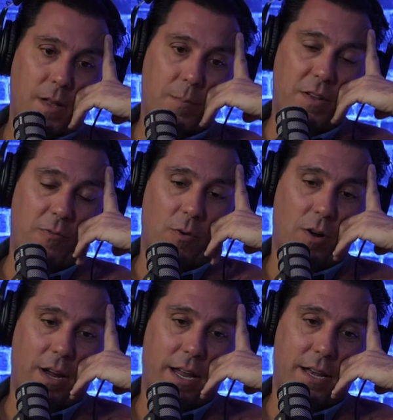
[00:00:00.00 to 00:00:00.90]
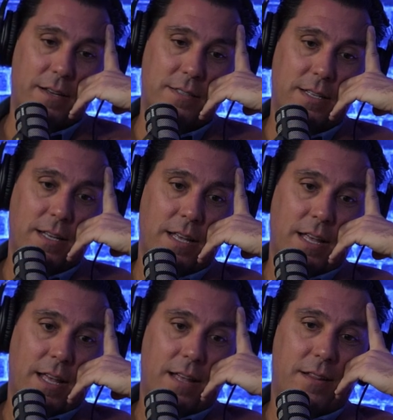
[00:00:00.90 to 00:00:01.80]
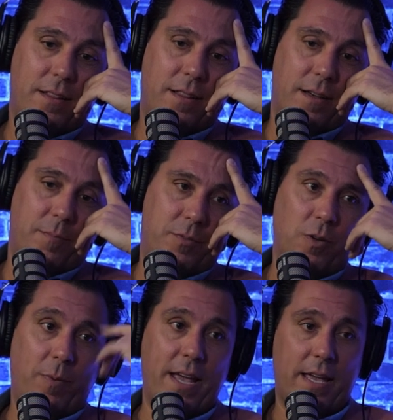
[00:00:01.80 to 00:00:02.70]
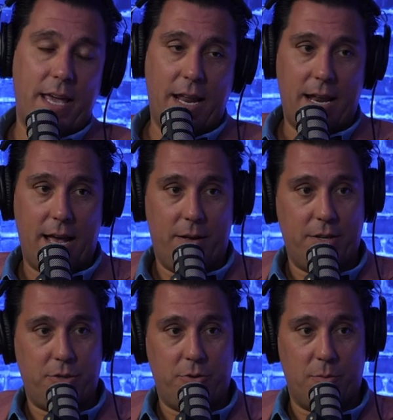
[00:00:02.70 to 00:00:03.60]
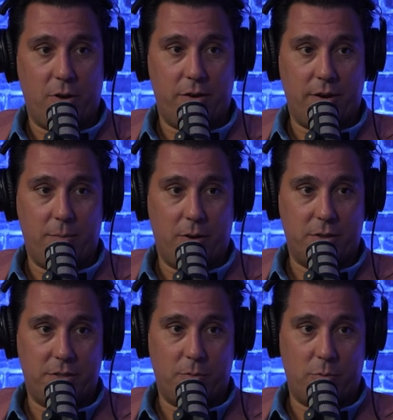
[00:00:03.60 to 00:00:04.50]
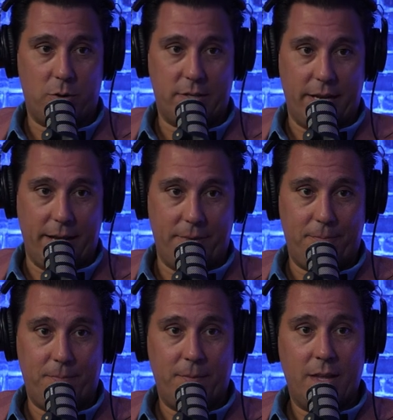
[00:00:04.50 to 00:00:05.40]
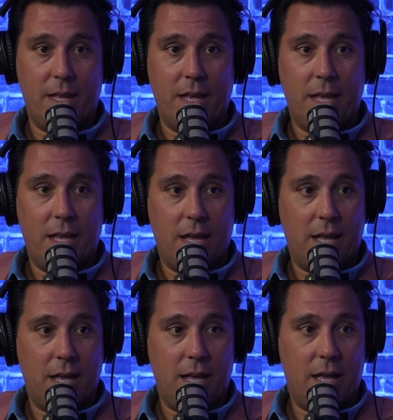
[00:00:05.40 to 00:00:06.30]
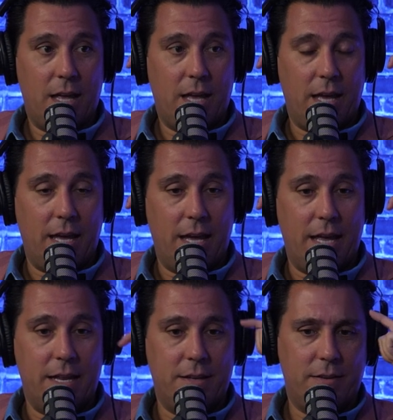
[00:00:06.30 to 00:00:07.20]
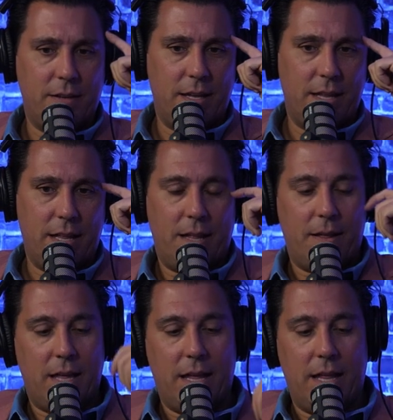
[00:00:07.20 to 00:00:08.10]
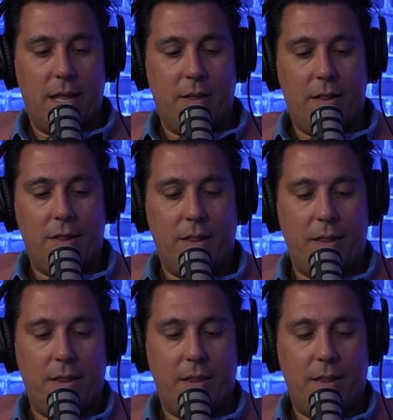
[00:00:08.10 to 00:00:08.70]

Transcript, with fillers: before, and the so Bank of Canada ha- issued their monetary policy report today. Yes, they did, and th-